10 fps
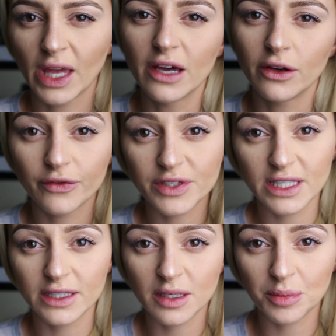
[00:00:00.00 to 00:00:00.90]
And
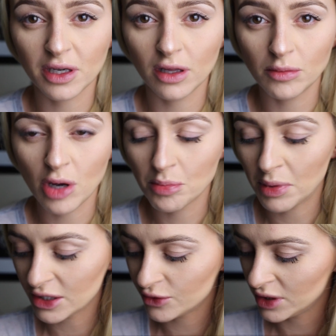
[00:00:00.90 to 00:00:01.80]
obviously typical, my
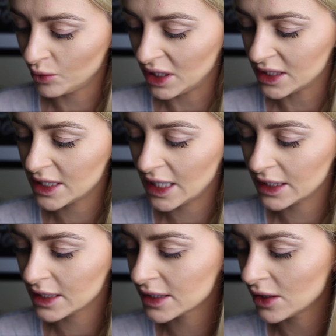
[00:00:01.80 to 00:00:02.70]
battery went dead,
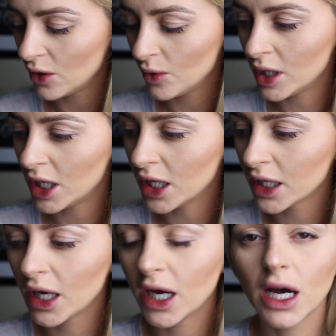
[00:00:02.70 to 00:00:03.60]
so I
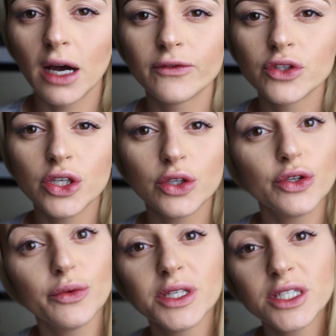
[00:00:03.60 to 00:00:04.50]
have to
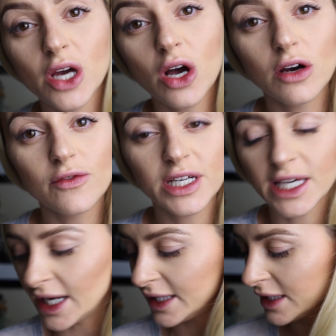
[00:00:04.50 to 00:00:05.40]
do it all over
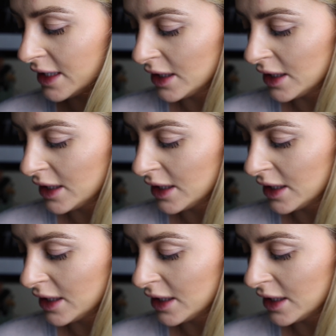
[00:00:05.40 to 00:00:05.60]
again.